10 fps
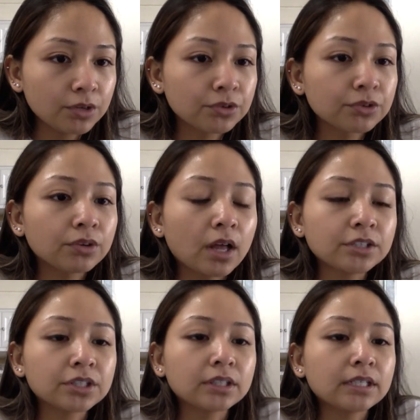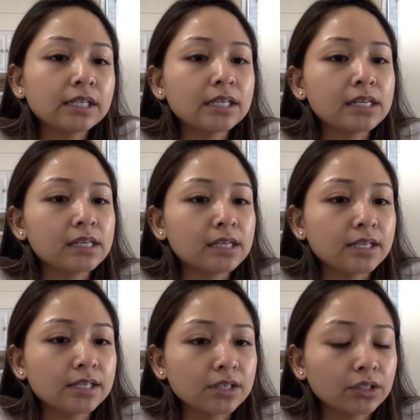Neurologically, he
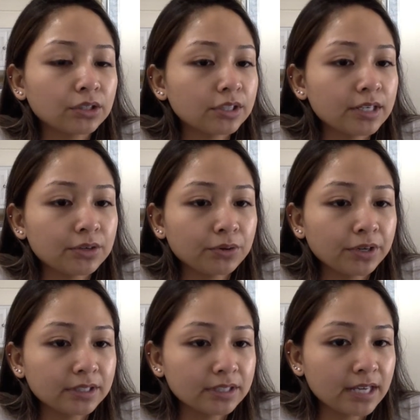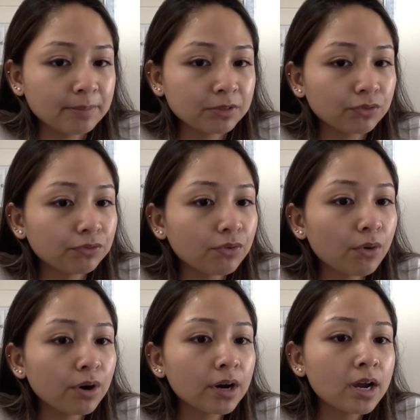is alert and oriented
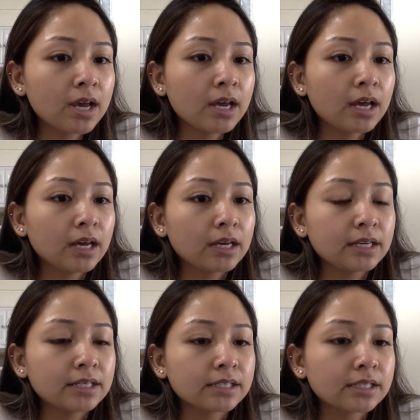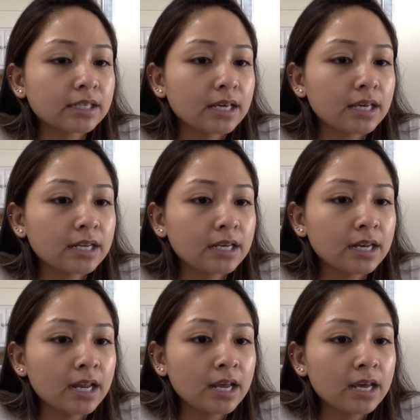×4. His
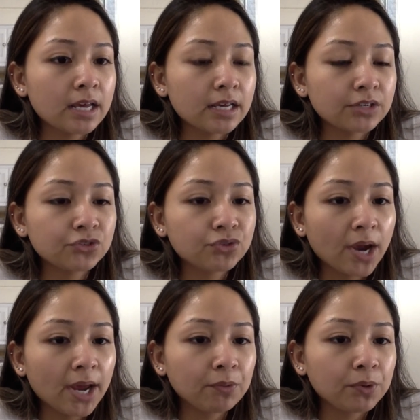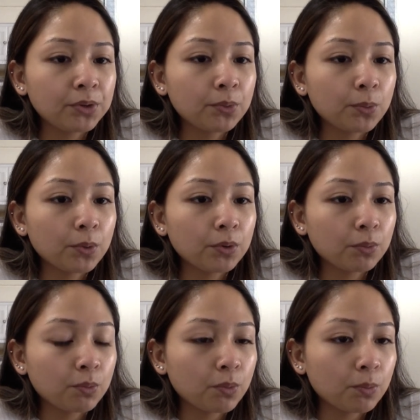skin is dry with
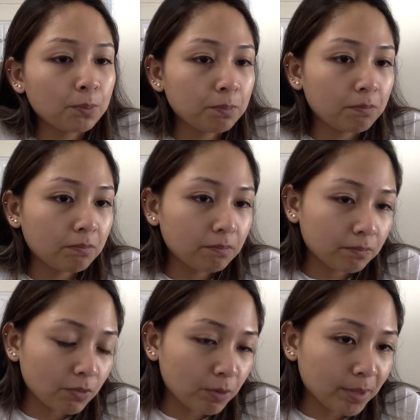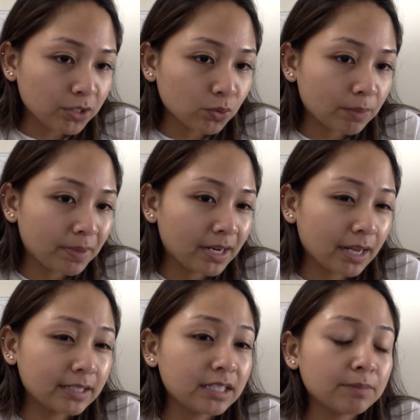+1 pitting
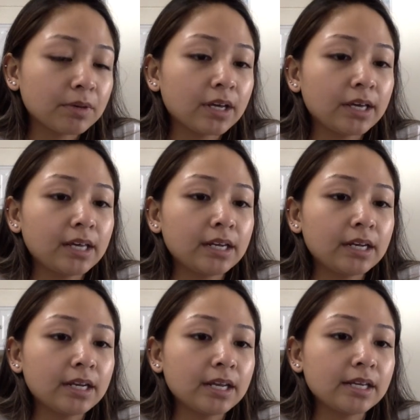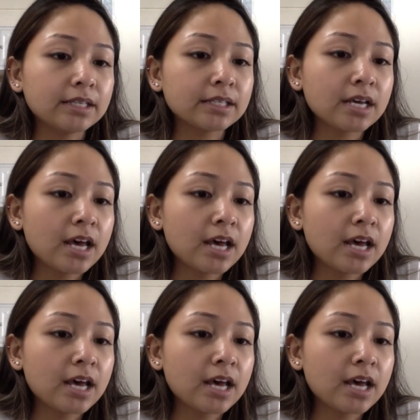edema in his